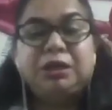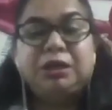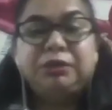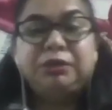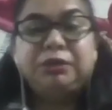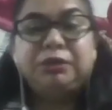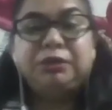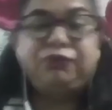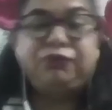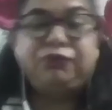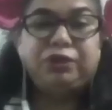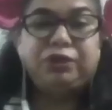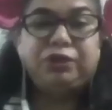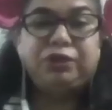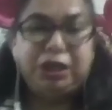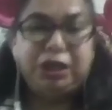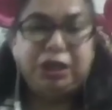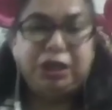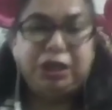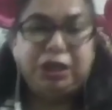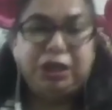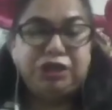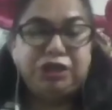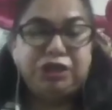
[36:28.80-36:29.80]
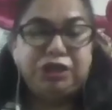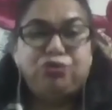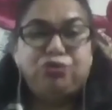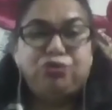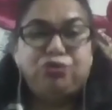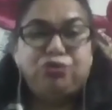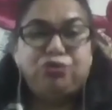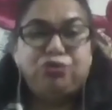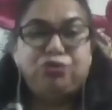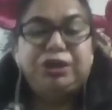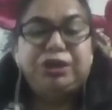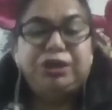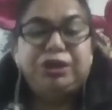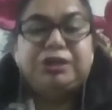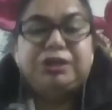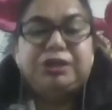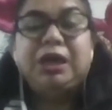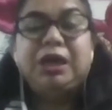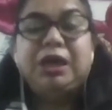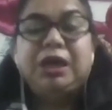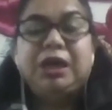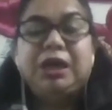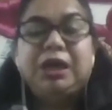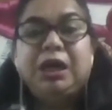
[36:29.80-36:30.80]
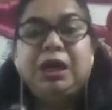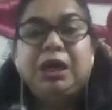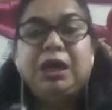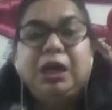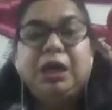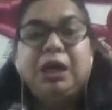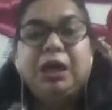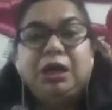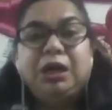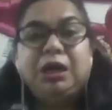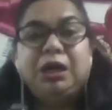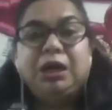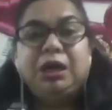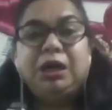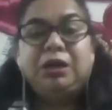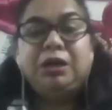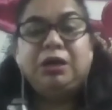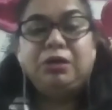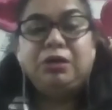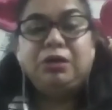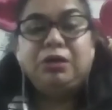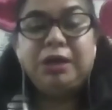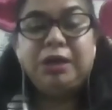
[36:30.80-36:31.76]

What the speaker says: for the Indian students, uh,